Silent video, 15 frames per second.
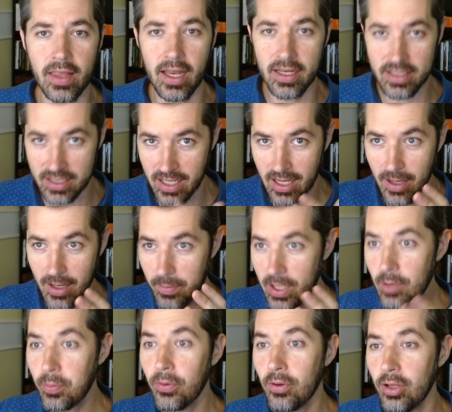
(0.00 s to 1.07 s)
That is,
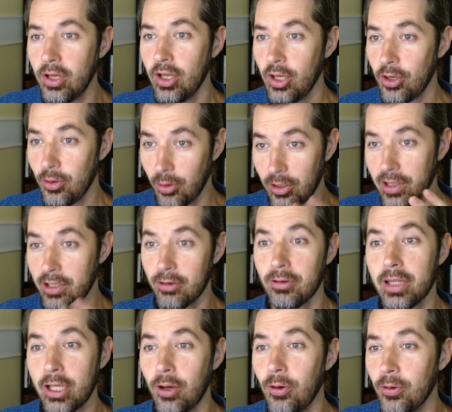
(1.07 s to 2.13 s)
people who are
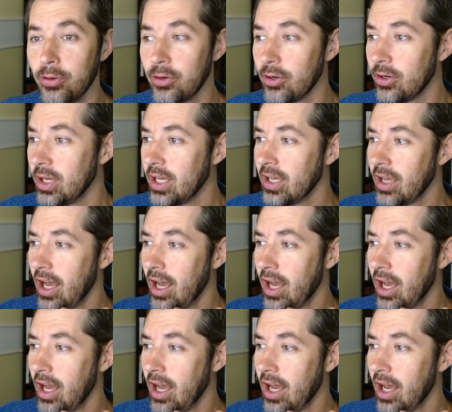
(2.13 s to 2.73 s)
literally older,